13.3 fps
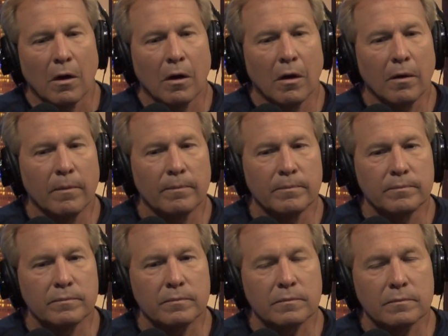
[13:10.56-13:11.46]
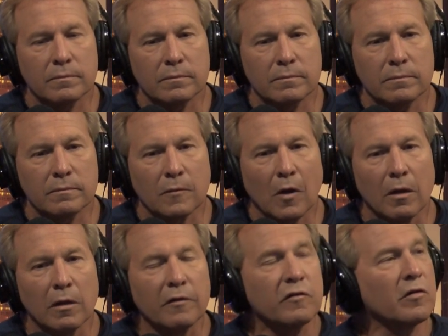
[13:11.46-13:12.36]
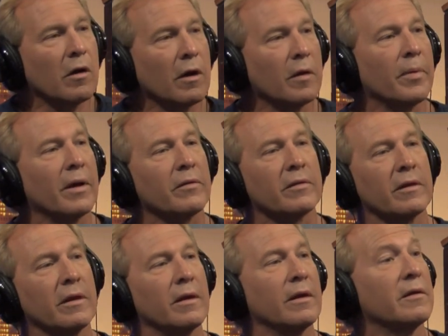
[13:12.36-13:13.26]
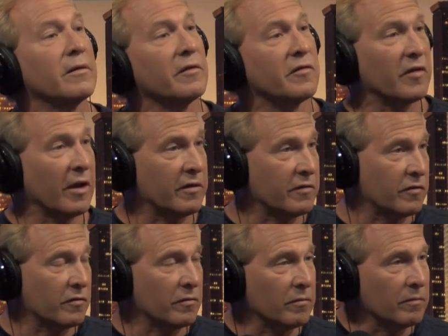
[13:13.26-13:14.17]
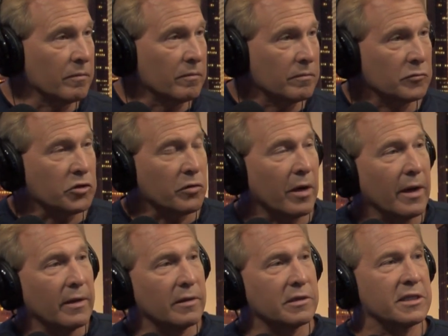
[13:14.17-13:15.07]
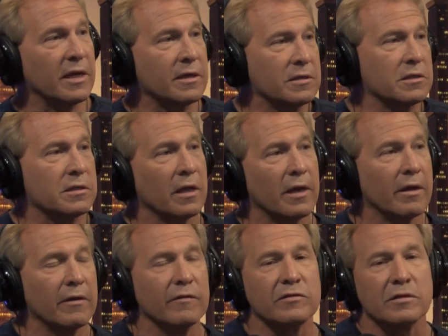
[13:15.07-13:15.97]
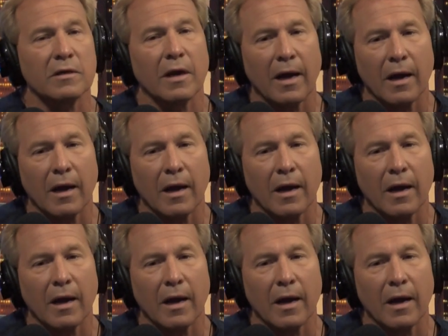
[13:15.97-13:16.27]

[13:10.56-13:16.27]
Um, let's talk about the, the sex trade, the sex slaves.